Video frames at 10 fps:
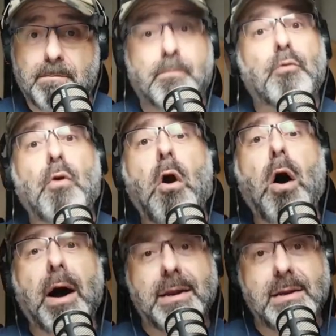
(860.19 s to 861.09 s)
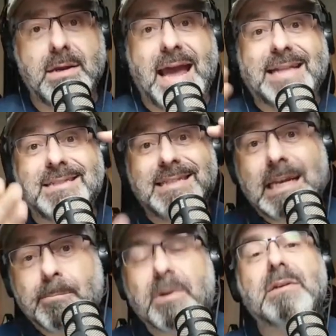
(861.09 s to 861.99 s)
broad and
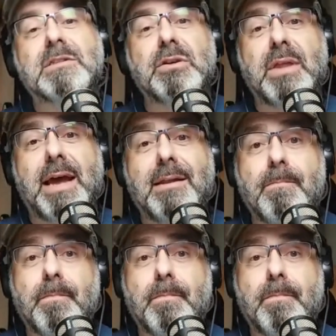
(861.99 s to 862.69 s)
deep so that